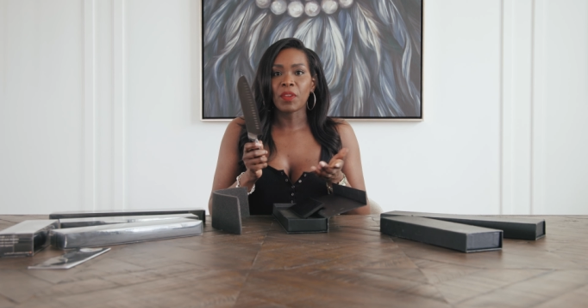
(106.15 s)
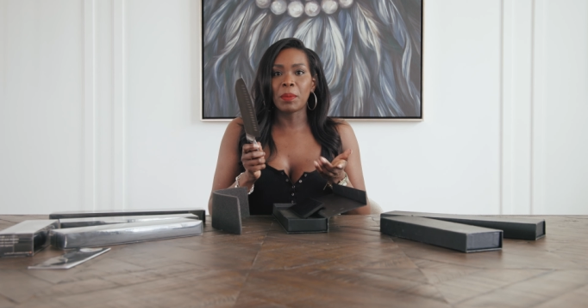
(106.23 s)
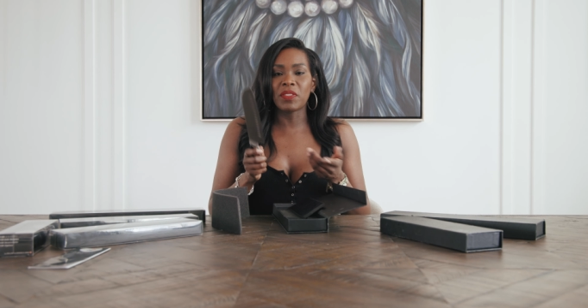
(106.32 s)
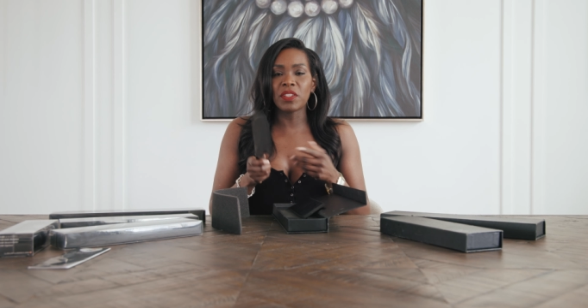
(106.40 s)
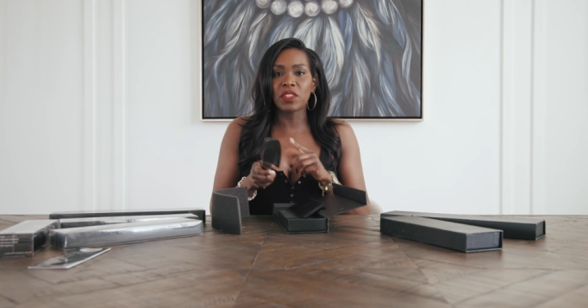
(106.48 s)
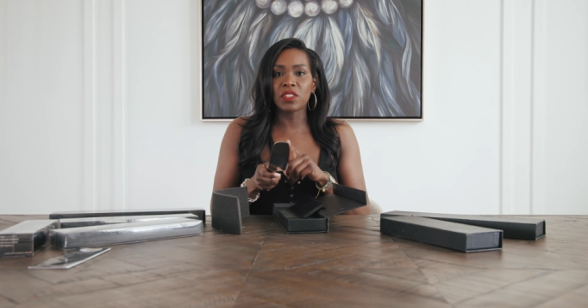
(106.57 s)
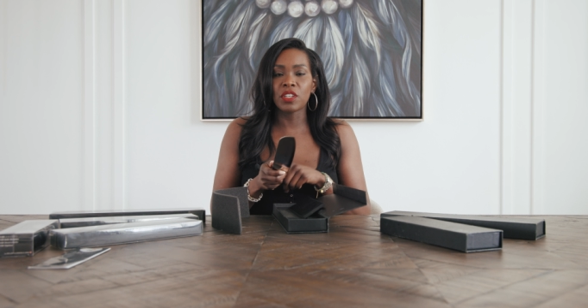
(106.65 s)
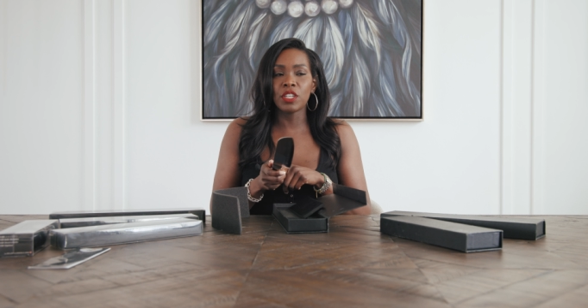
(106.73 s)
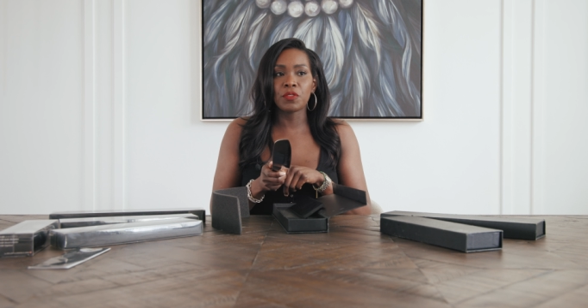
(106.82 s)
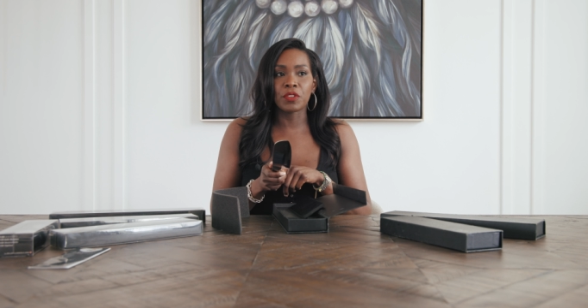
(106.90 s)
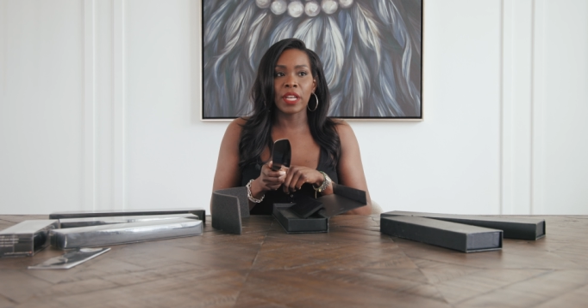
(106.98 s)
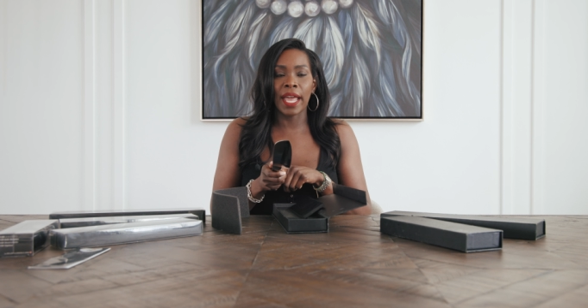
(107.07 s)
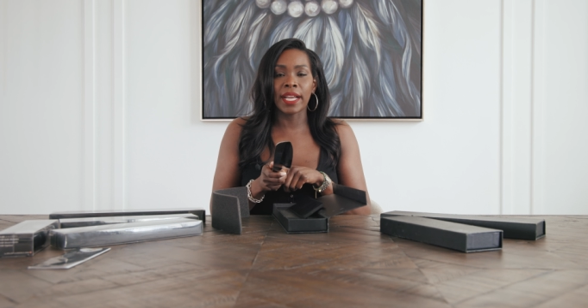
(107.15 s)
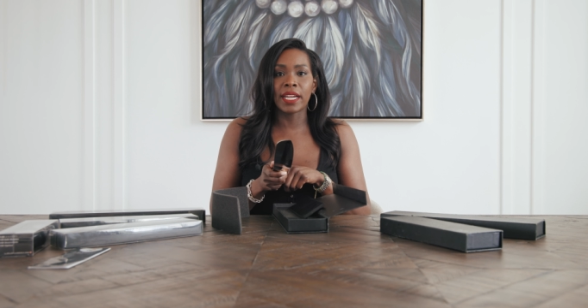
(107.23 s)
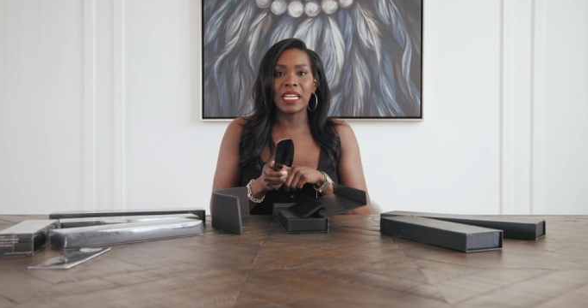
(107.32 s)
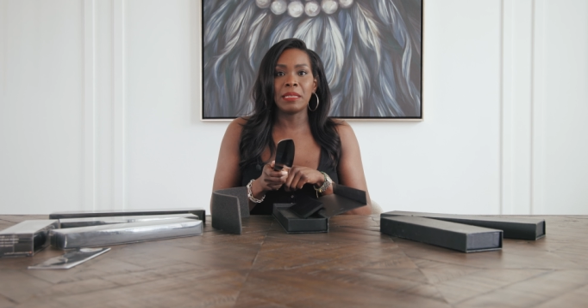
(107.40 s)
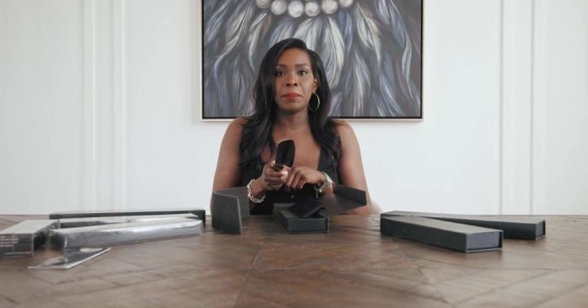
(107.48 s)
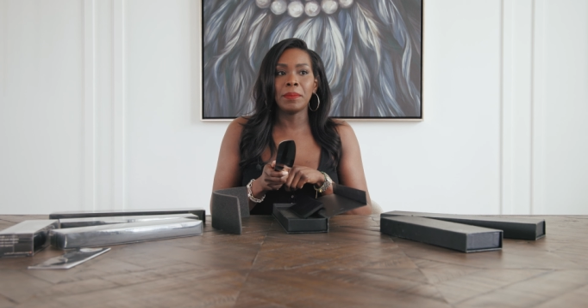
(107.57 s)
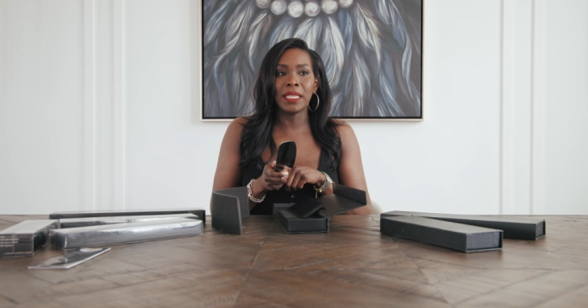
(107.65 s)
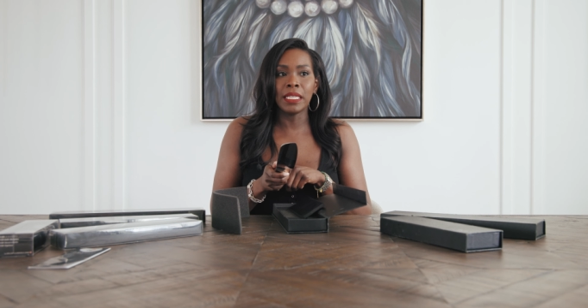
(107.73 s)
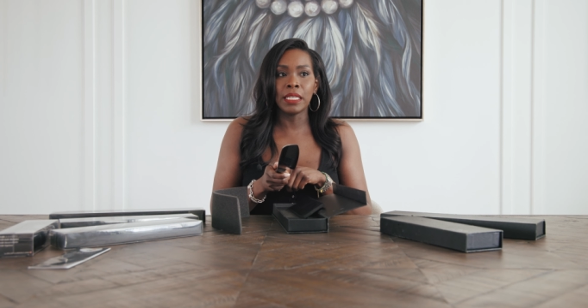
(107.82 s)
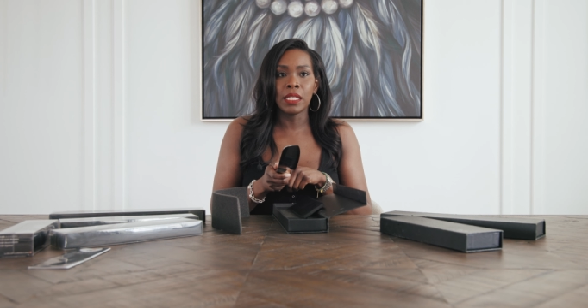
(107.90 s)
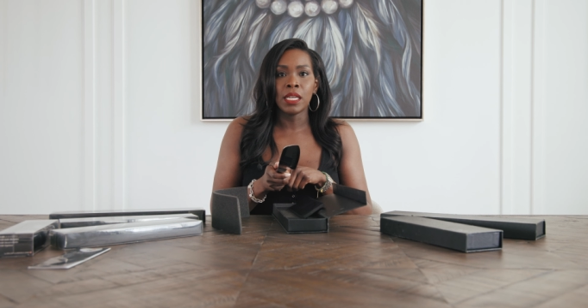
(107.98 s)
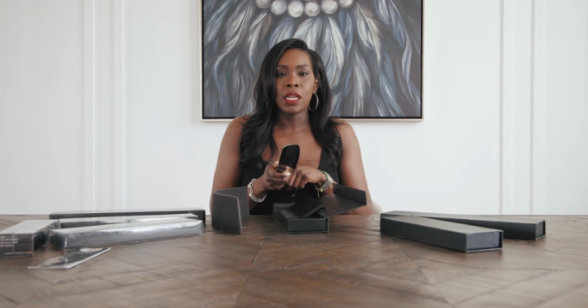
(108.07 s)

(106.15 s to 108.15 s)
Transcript: but this is good for like cutting meat.